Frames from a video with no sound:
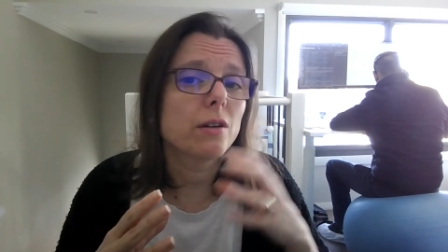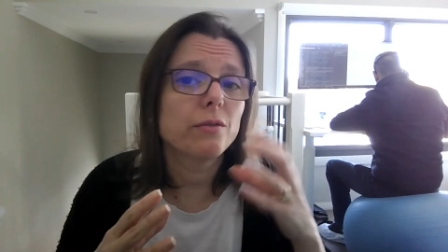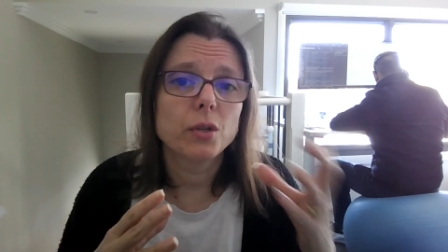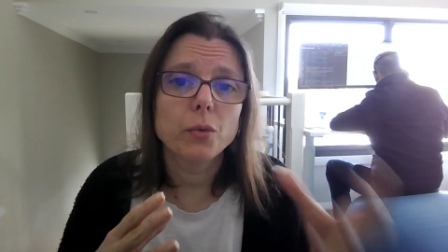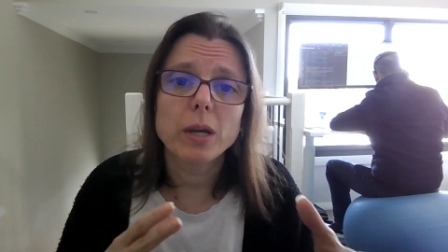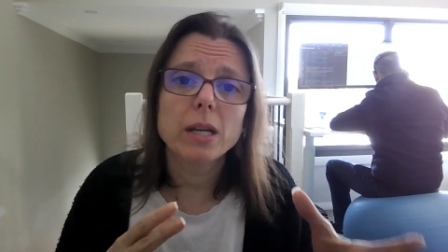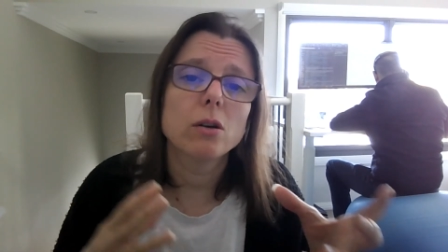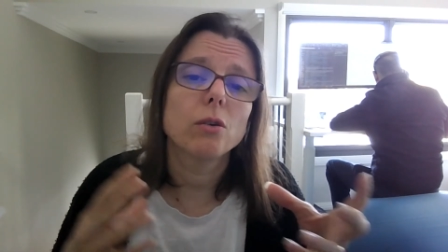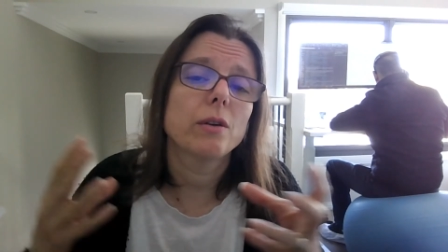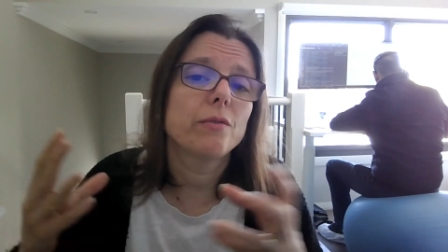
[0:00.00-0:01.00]
every week
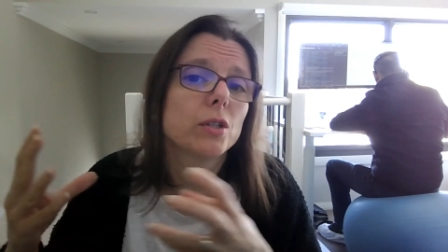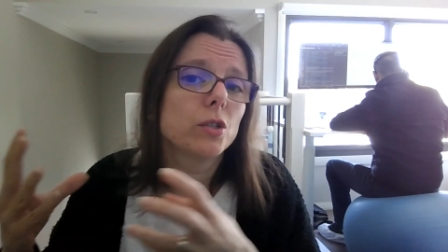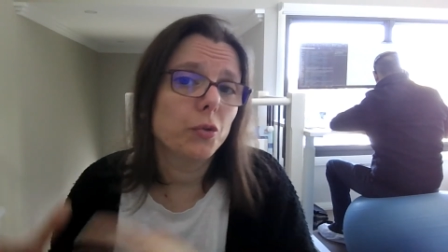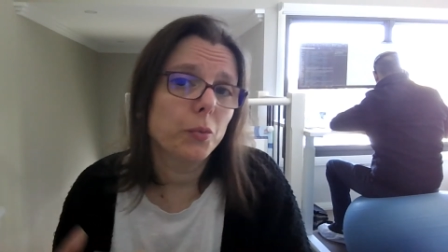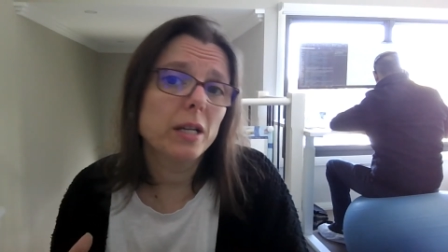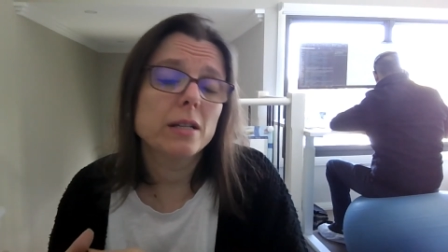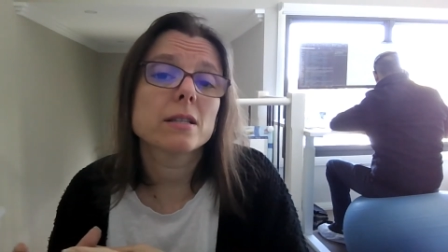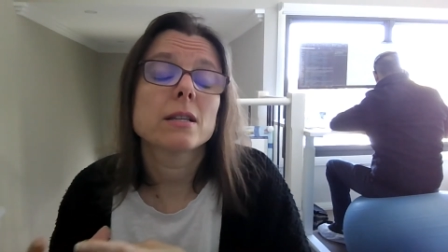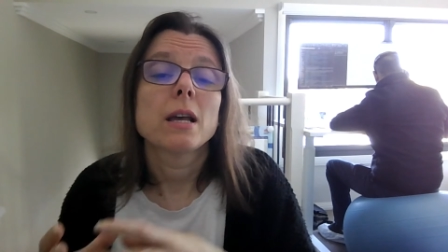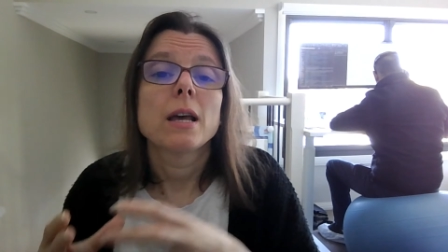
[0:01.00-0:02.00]
or every 2
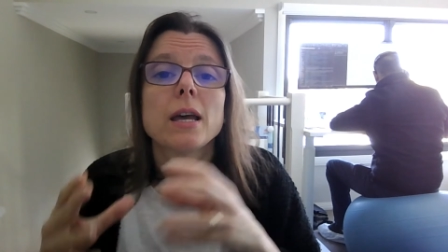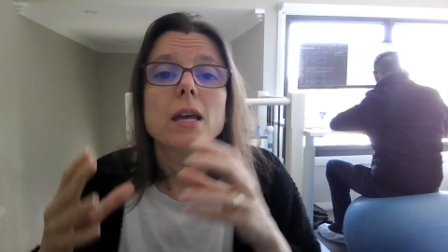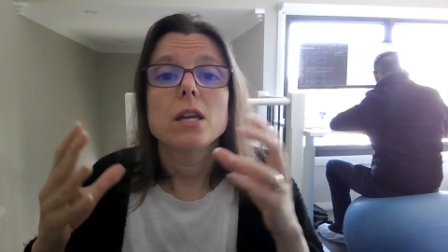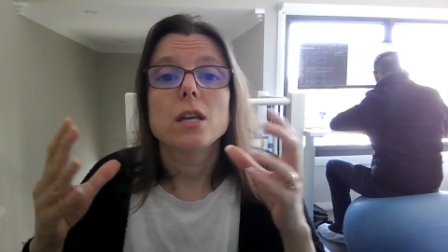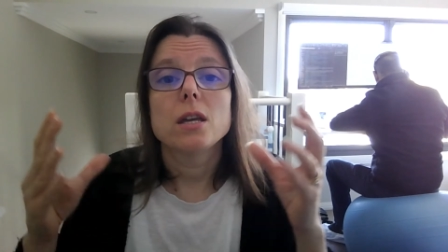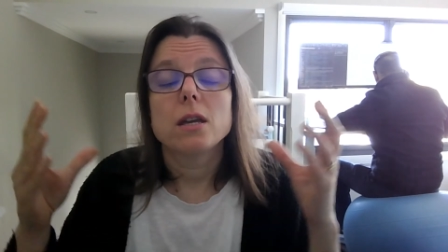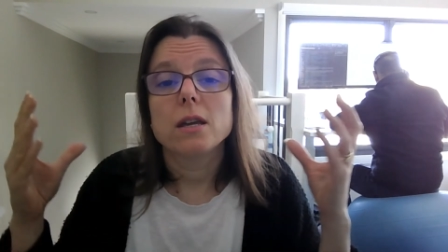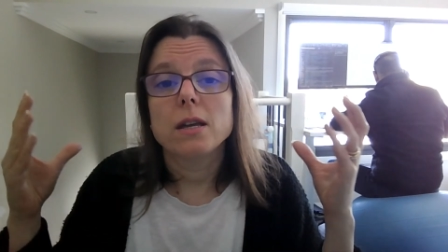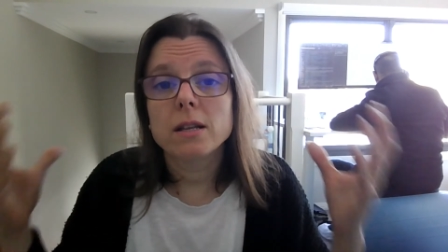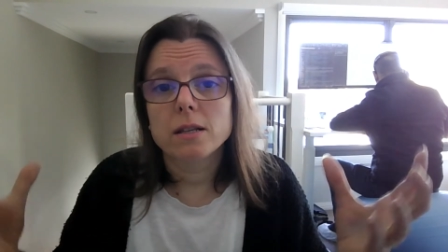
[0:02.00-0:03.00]
weeks,
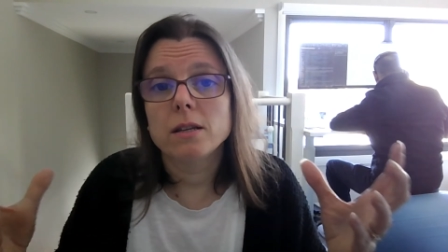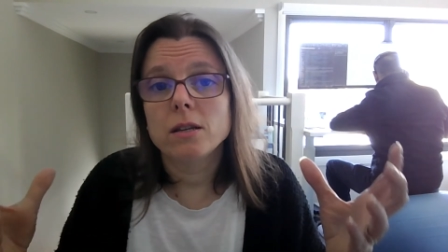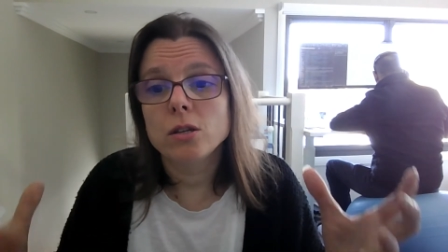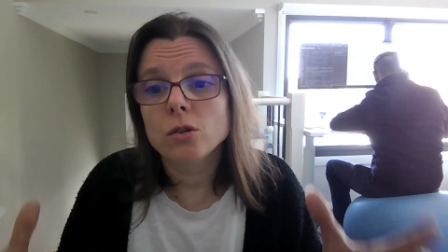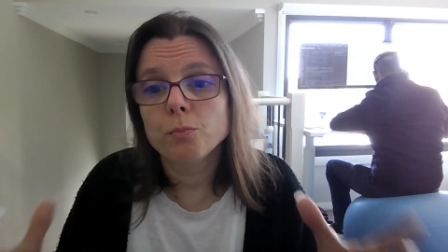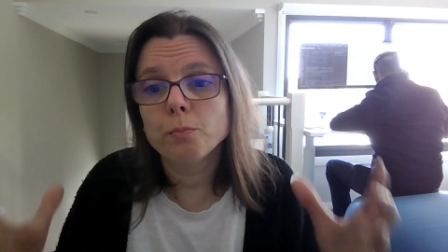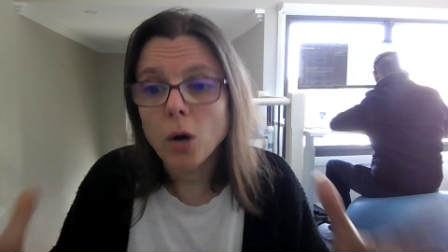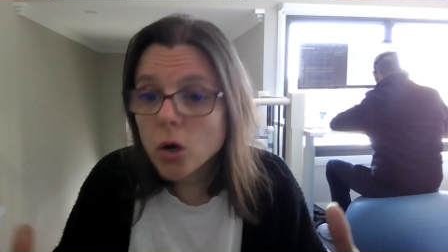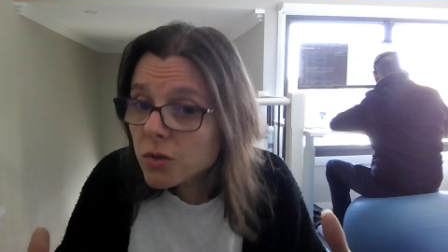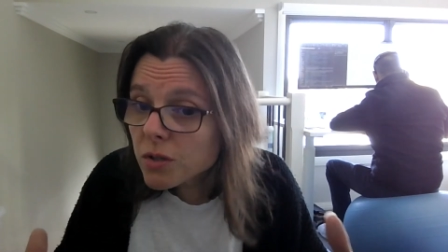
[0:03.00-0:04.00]
you
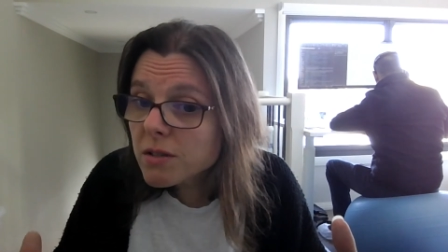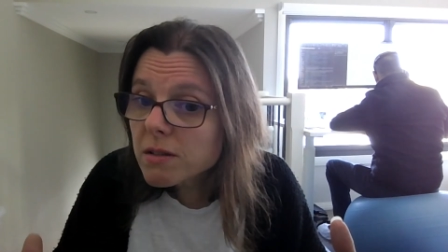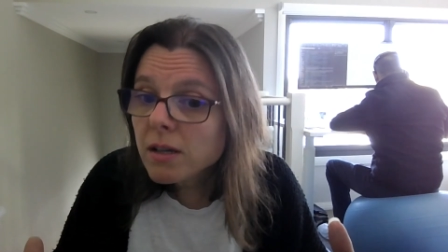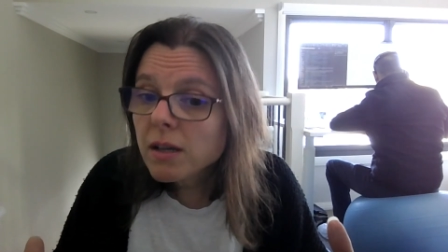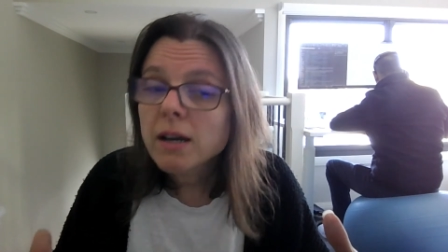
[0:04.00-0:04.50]
post.